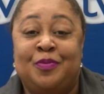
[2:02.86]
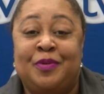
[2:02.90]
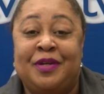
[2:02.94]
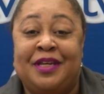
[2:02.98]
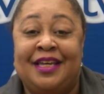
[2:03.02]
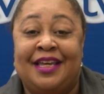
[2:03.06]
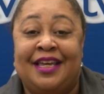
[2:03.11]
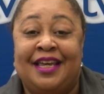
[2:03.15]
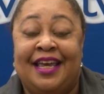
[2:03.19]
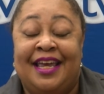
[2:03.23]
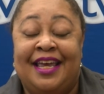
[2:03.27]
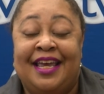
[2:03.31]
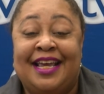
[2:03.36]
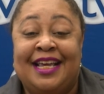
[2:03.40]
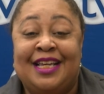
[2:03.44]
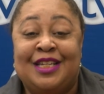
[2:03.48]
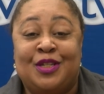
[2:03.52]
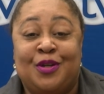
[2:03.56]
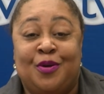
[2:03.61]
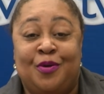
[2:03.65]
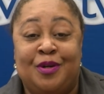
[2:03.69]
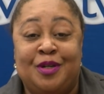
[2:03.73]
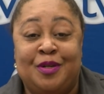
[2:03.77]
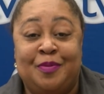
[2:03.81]
week. It's
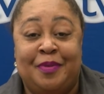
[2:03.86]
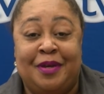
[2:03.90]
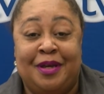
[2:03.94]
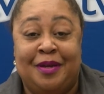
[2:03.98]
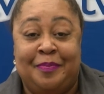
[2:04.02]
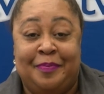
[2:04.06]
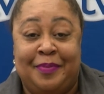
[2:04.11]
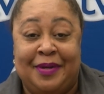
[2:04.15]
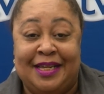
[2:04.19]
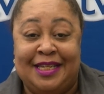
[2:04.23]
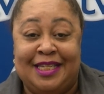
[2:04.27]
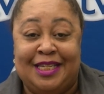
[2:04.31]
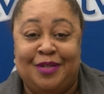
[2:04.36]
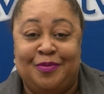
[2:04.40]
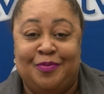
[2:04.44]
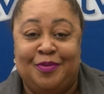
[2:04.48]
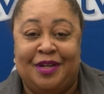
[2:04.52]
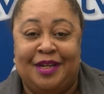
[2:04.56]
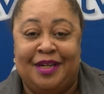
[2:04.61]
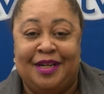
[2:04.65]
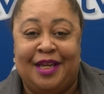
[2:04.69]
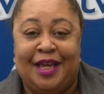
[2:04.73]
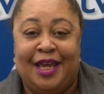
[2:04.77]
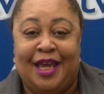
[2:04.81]
going to be a busy
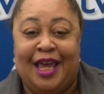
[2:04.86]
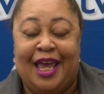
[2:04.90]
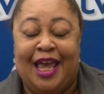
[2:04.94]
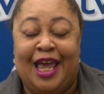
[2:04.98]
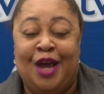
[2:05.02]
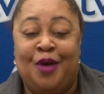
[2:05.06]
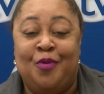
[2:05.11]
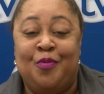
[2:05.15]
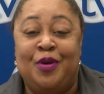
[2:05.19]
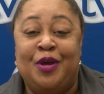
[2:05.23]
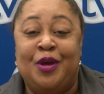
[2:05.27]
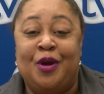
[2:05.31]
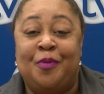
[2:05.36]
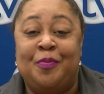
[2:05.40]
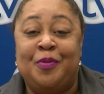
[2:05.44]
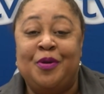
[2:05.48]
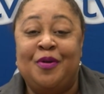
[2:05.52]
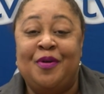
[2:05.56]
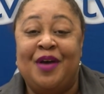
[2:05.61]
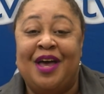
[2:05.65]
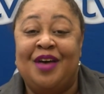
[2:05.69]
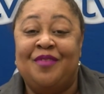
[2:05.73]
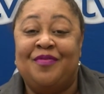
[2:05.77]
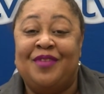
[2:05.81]
one, and we hope
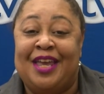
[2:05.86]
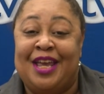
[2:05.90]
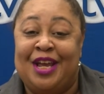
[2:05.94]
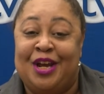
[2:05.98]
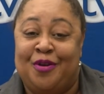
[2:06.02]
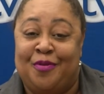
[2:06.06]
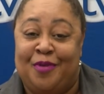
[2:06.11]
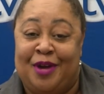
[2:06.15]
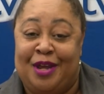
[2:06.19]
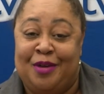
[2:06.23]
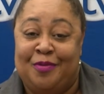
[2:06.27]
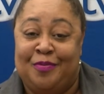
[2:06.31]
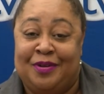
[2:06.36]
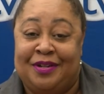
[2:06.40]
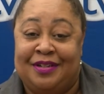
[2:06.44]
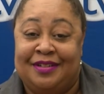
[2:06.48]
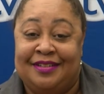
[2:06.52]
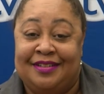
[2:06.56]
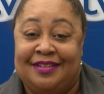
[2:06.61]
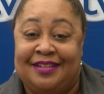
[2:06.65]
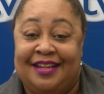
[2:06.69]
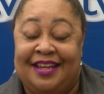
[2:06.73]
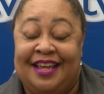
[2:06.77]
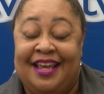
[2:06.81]
you have a great one.
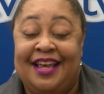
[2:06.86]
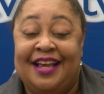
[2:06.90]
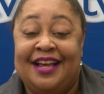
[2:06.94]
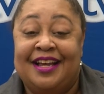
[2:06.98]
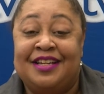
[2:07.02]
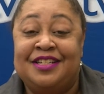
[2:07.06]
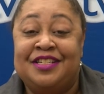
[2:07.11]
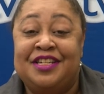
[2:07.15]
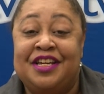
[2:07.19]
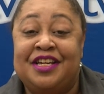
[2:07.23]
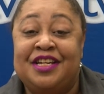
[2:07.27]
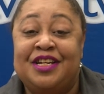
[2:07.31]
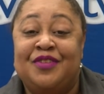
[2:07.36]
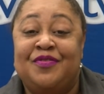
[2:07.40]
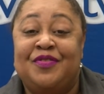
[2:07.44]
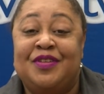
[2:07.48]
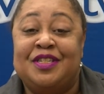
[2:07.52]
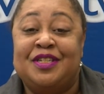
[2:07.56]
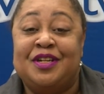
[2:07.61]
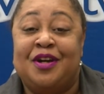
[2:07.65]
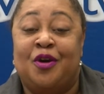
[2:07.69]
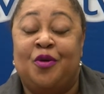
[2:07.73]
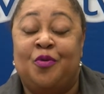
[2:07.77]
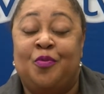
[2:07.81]
Continue to
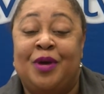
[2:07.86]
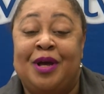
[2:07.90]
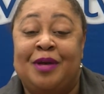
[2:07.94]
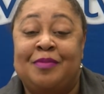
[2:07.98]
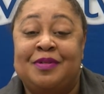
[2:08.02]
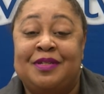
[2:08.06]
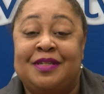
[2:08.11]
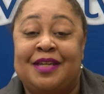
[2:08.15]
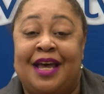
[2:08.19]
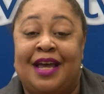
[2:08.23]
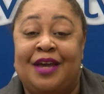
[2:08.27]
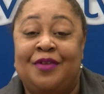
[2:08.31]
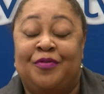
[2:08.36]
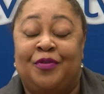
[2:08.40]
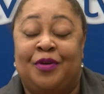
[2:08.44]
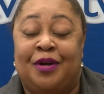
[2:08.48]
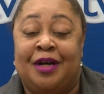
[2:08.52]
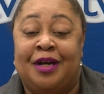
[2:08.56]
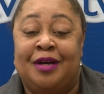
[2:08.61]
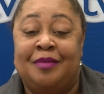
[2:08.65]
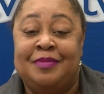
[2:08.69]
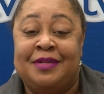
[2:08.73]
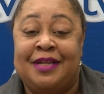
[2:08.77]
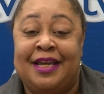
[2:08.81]
visit our website for
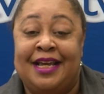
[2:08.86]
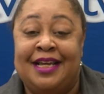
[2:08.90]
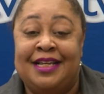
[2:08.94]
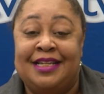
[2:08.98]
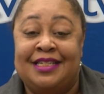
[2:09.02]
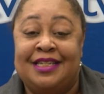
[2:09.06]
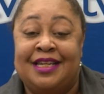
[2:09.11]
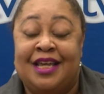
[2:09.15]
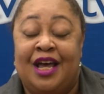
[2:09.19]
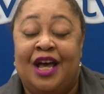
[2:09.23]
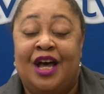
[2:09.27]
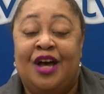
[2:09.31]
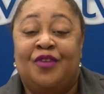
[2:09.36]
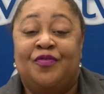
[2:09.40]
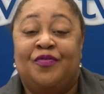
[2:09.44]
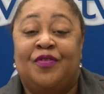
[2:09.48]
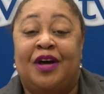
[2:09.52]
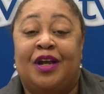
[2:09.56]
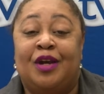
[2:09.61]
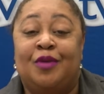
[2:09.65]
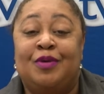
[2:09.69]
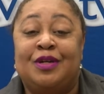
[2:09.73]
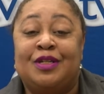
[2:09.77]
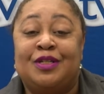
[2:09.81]
updates,
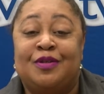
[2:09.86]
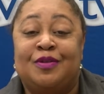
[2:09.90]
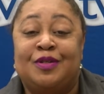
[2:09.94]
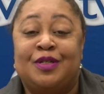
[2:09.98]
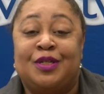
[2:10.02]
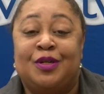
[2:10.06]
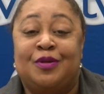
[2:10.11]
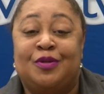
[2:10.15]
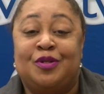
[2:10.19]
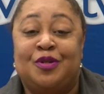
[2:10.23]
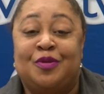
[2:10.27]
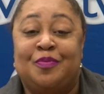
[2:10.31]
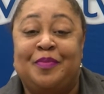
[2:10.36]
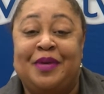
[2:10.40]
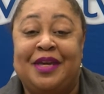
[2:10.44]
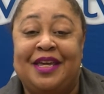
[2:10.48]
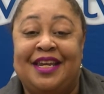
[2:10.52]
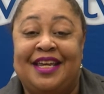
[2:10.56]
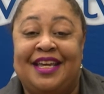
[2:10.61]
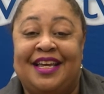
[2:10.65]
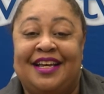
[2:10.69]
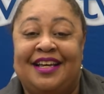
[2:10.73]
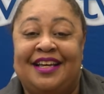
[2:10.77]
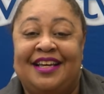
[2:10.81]
follow us on social
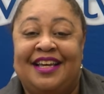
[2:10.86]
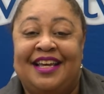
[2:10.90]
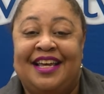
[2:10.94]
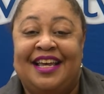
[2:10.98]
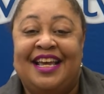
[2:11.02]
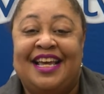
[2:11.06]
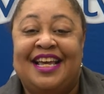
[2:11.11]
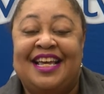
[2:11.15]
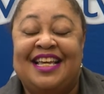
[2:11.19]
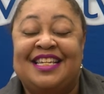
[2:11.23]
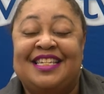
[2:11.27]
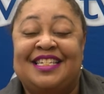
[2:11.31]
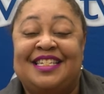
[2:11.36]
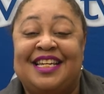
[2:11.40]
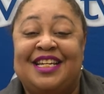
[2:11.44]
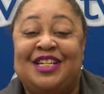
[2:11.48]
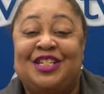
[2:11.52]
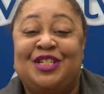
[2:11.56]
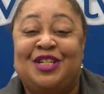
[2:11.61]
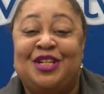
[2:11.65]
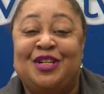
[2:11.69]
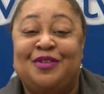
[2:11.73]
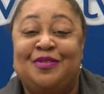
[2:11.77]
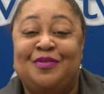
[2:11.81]
media, and stay
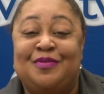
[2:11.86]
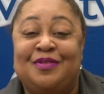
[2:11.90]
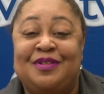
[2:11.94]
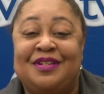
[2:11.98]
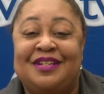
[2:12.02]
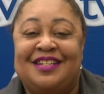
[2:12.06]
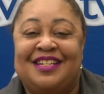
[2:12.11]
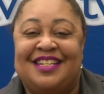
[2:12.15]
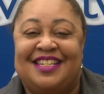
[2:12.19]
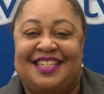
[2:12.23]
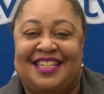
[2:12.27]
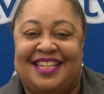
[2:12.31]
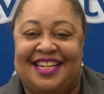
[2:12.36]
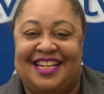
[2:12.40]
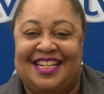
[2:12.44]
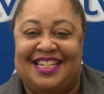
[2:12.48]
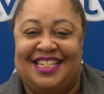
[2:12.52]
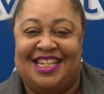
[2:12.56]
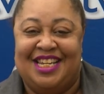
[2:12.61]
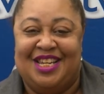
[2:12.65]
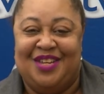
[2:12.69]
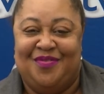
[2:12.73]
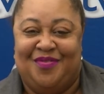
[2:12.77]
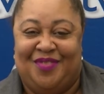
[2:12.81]
tuned to
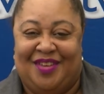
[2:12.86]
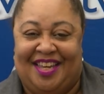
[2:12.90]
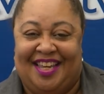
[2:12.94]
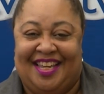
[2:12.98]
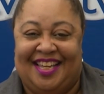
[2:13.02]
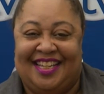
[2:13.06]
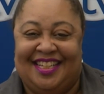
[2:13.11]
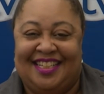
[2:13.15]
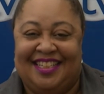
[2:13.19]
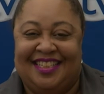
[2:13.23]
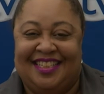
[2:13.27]
CityTV.